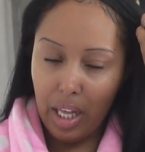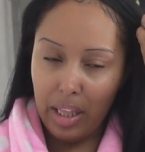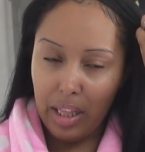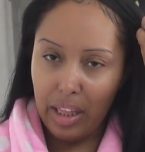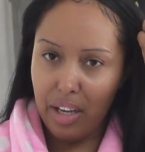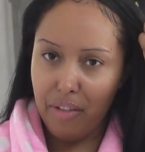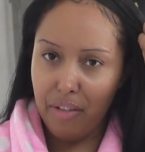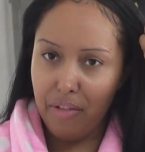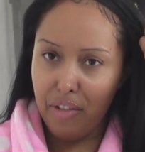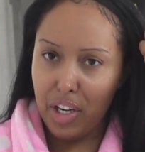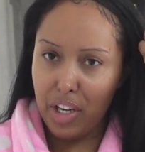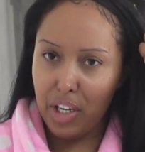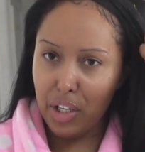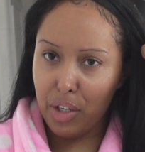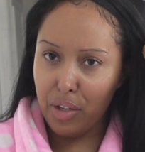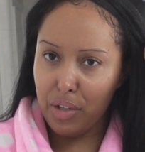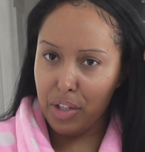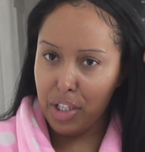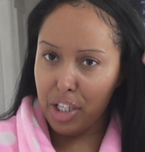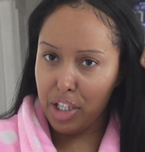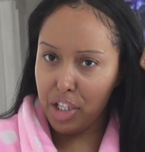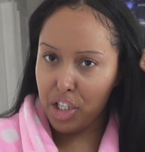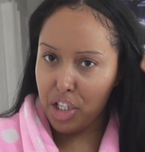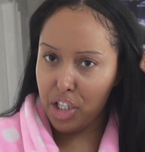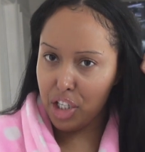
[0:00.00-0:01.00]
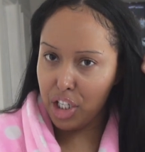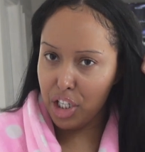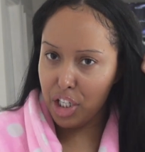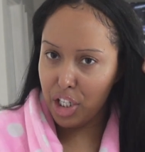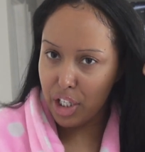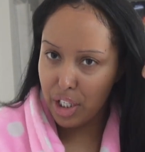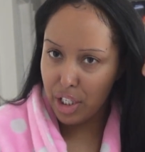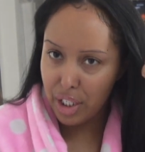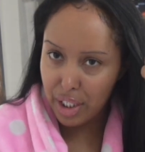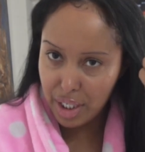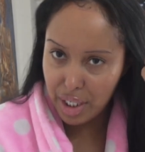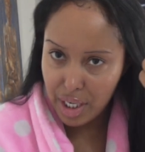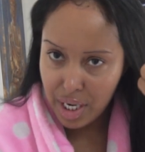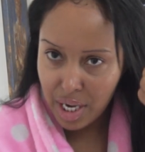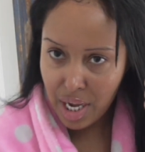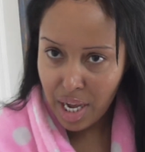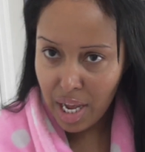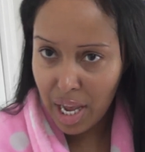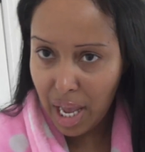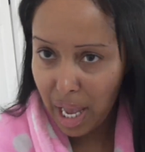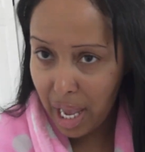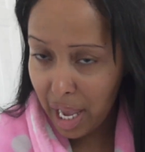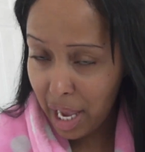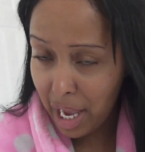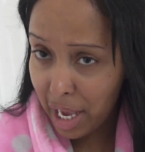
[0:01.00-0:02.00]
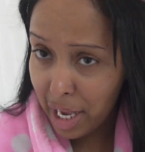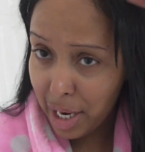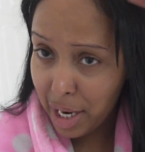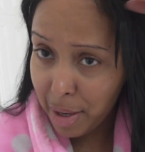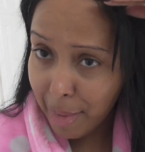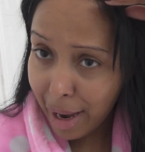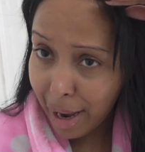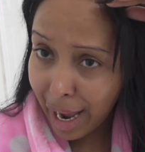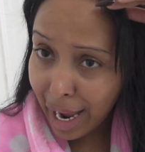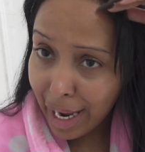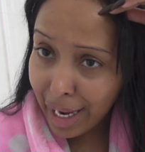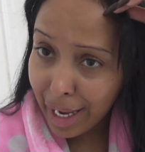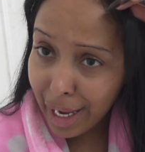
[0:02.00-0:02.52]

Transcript: Live-In Conditioner and my